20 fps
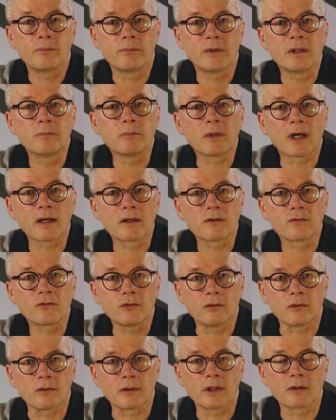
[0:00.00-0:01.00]
Be
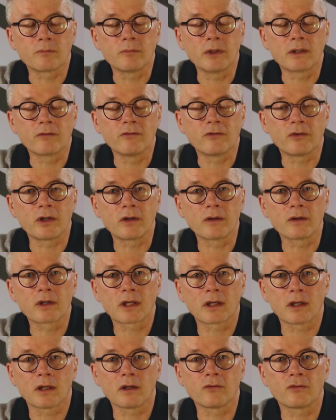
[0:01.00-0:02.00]
mindful and be very
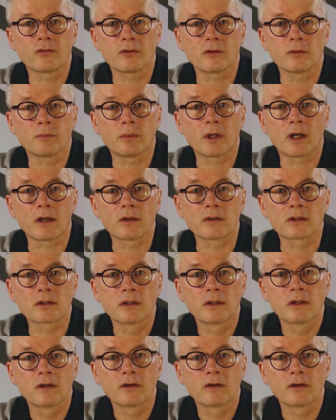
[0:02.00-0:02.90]
careful about